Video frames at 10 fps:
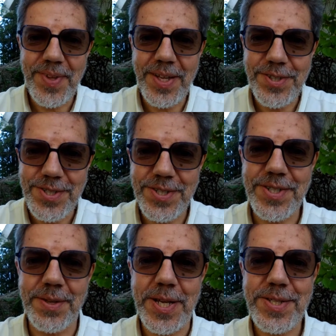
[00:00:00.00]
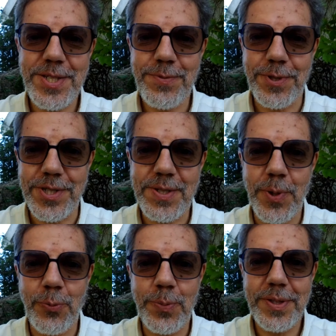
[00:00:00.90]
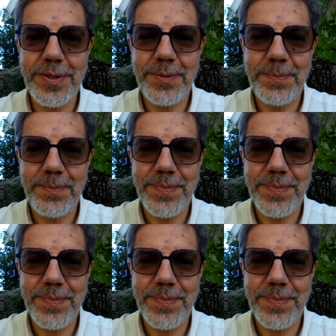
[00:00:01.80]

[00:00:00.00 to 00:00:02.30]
And this is the message for this moment.